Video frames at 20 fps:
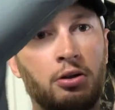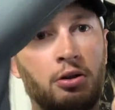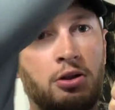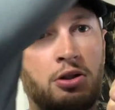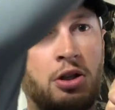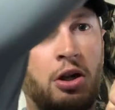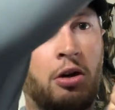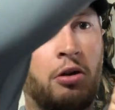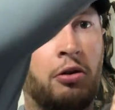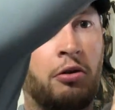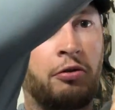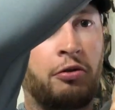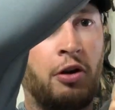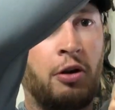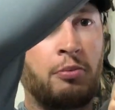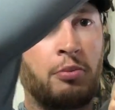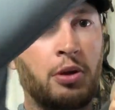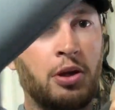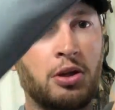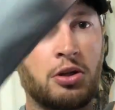stud on the
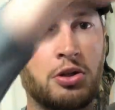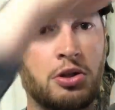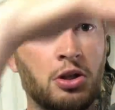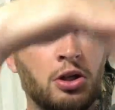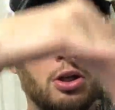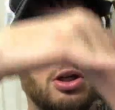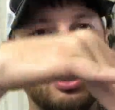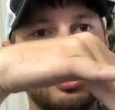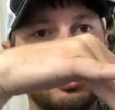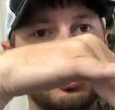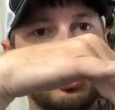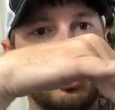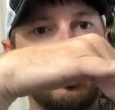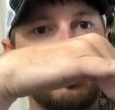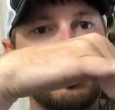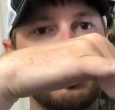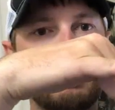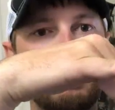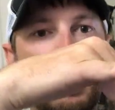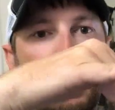front bench, stud
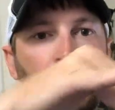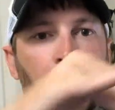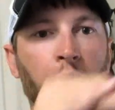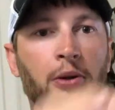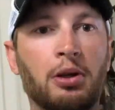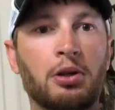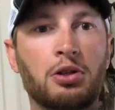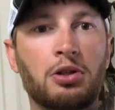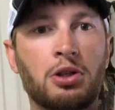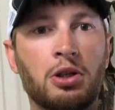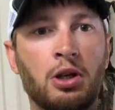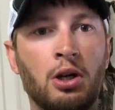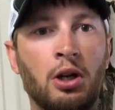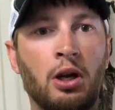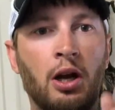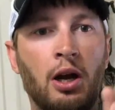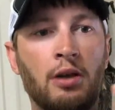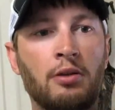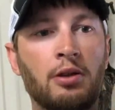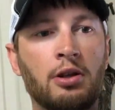on this back bench,
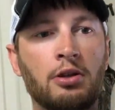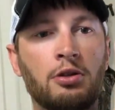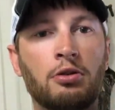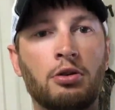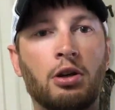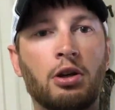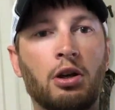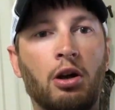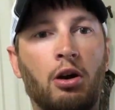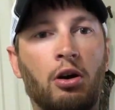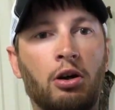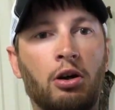and then you could